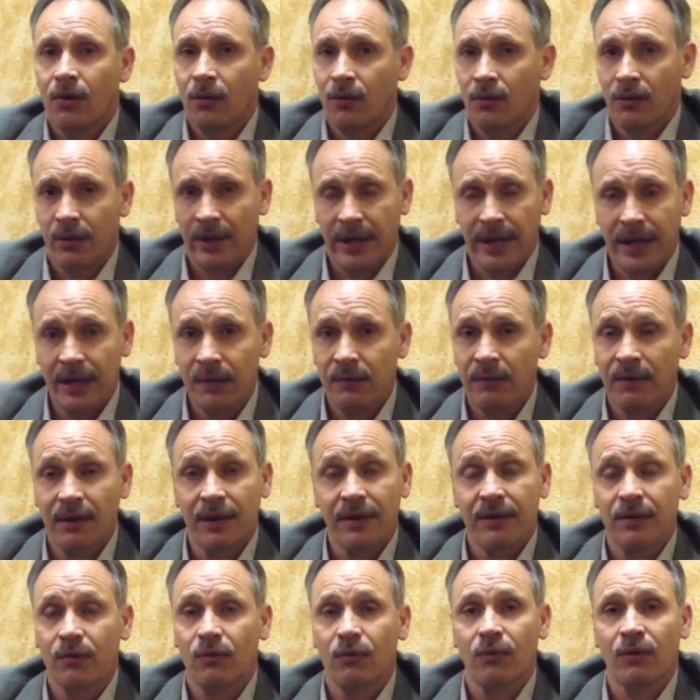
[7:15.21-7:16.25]
or anywhere
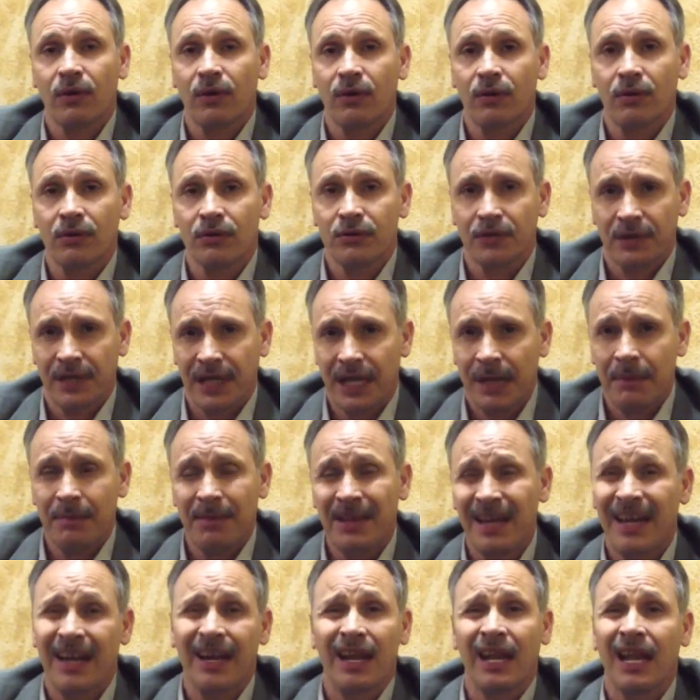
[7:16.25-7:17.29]
in the world, you keep
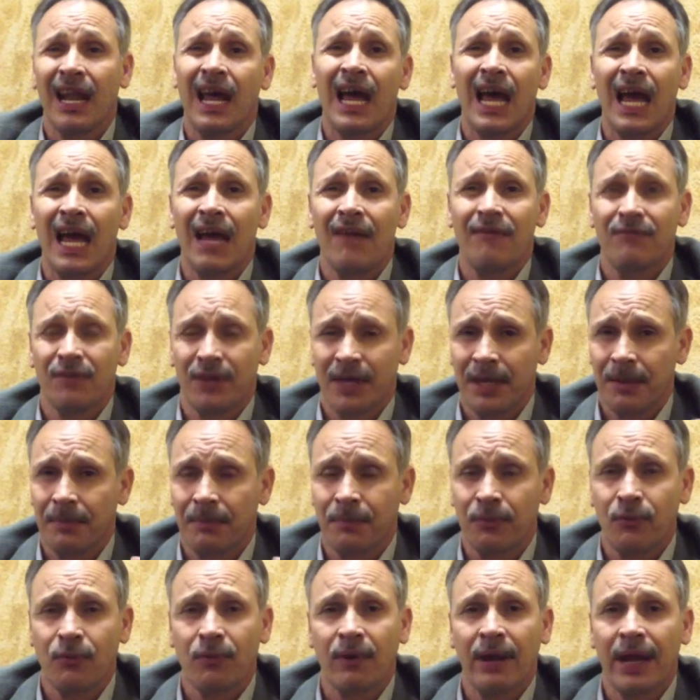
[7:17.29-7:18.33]
that alive, you keep
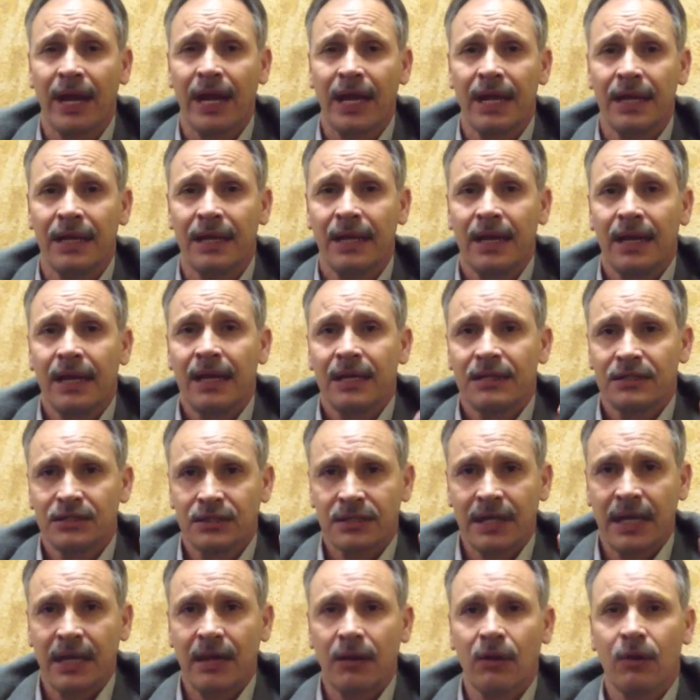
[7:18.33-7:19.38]
praying,
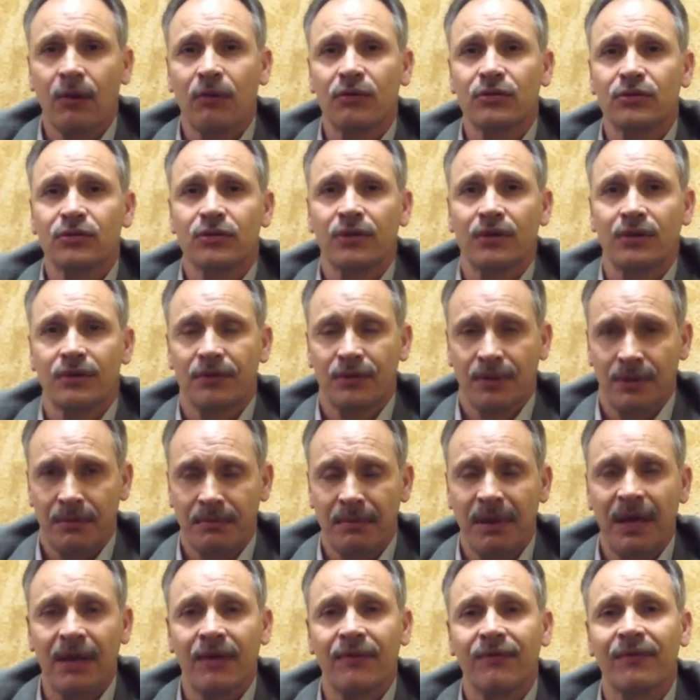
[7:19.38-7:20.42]
stay close to the
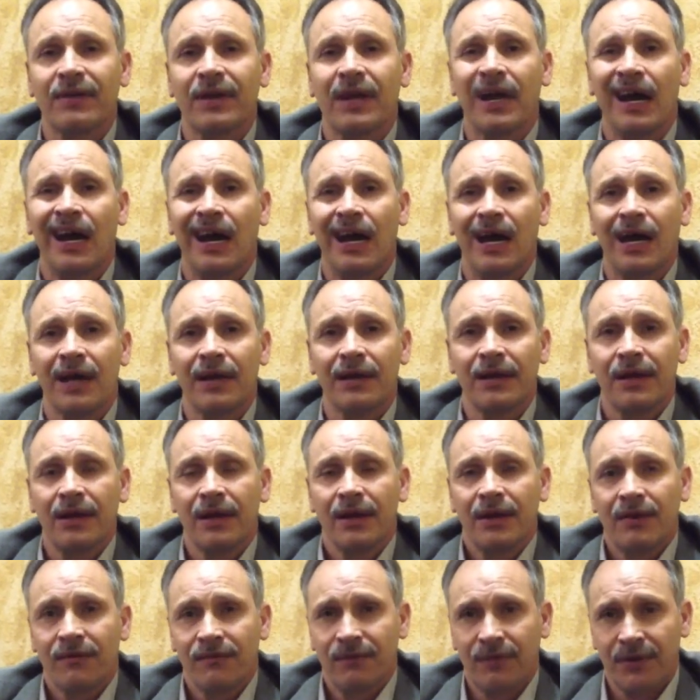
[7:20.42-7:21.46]
men of God
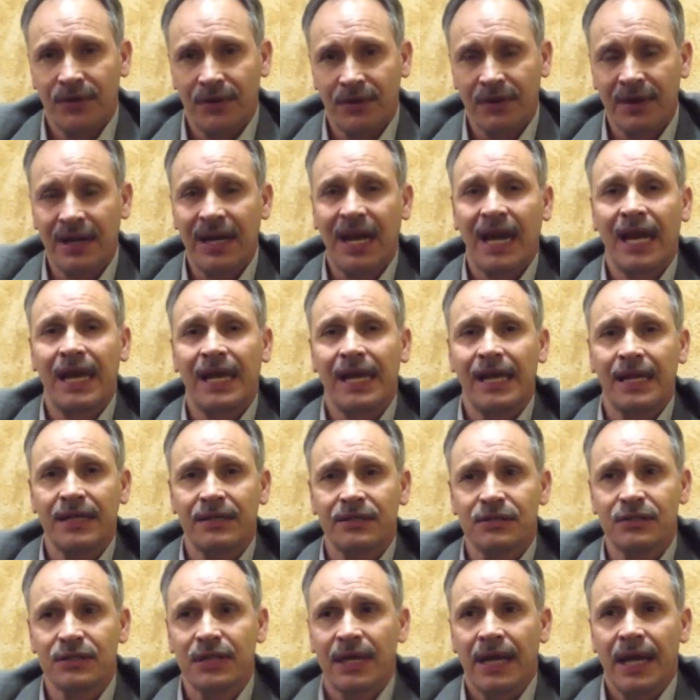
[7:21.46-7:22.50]
for your
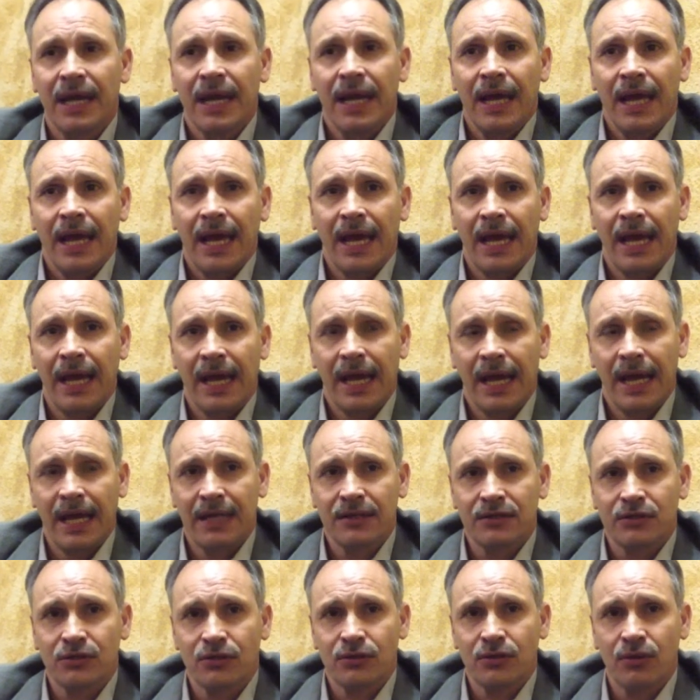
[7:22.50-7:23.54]
guidance.
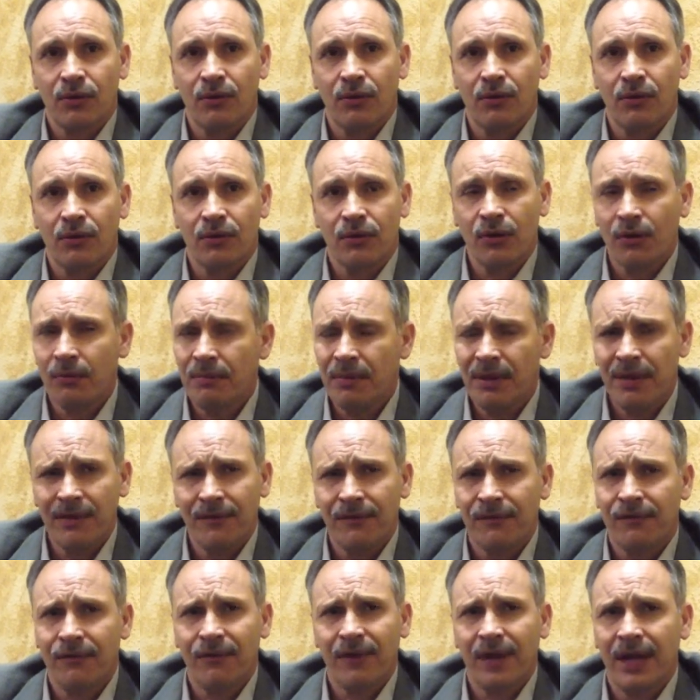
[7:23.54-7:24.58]
And so don't be
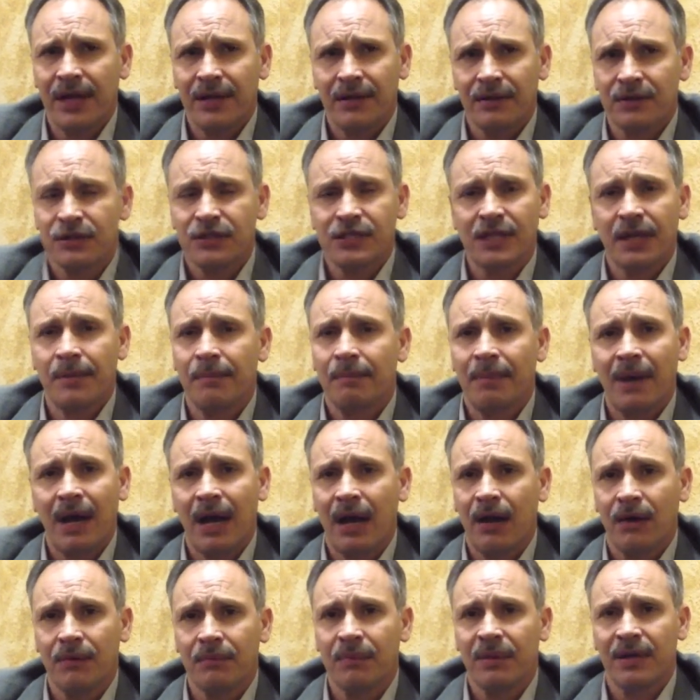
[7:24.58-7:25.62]
afraid to step
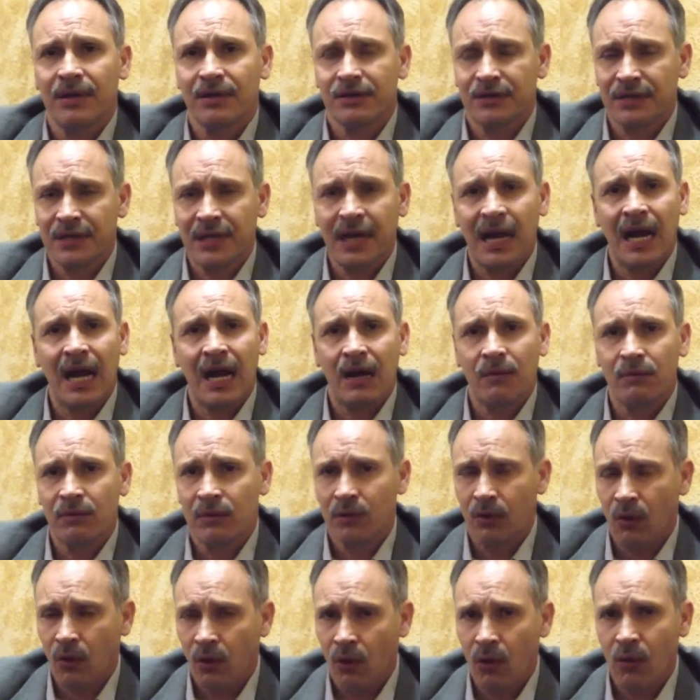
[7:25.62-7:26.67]
out, because God
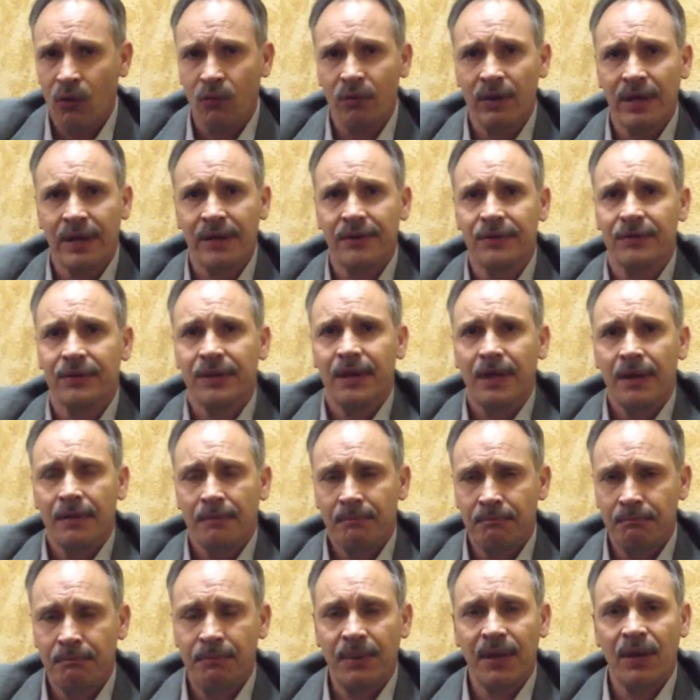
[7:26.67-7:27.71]
will always
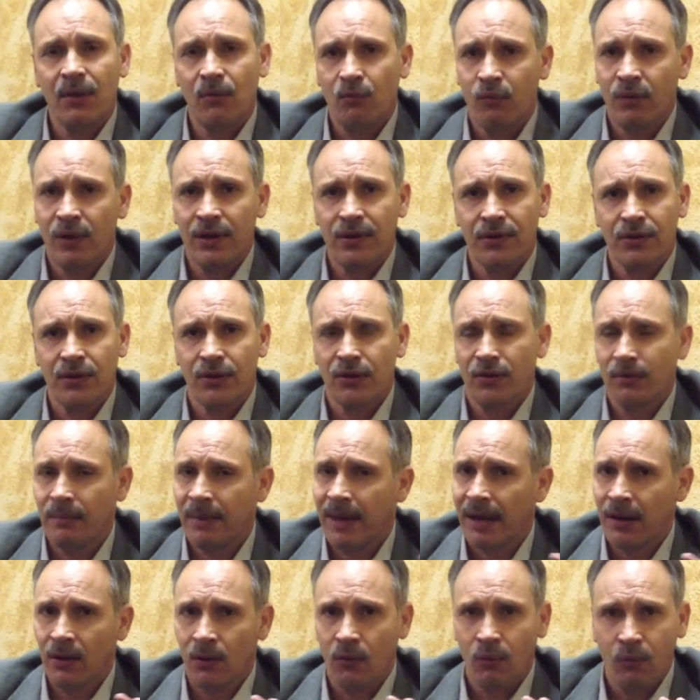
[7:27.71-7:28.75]
be with you no
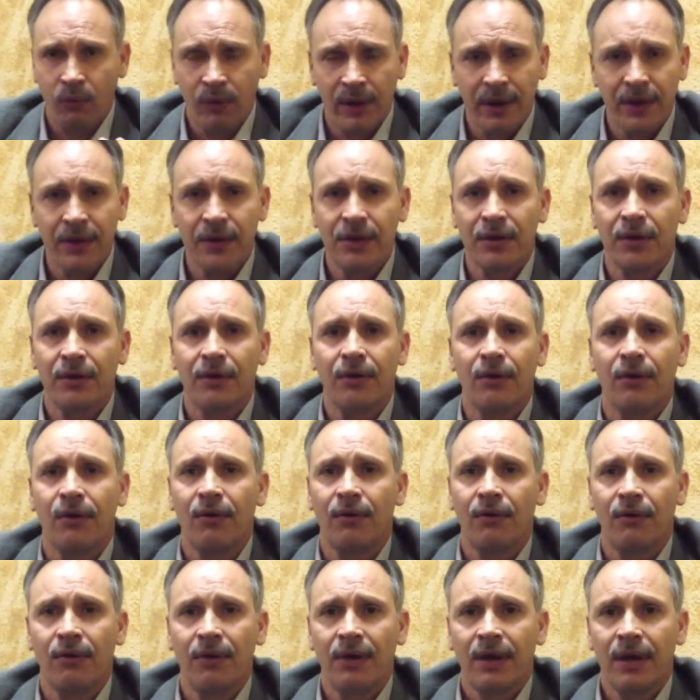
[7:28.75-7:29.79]
matter where you
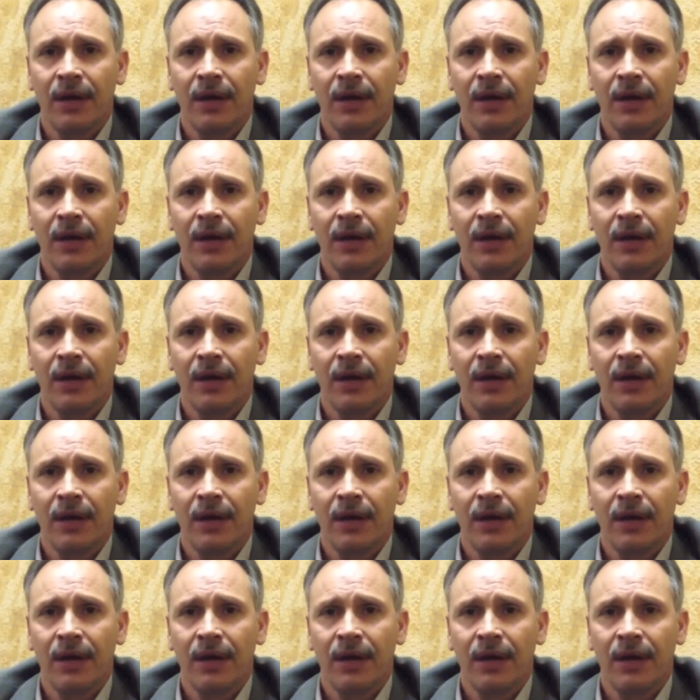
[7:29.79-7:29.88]
go.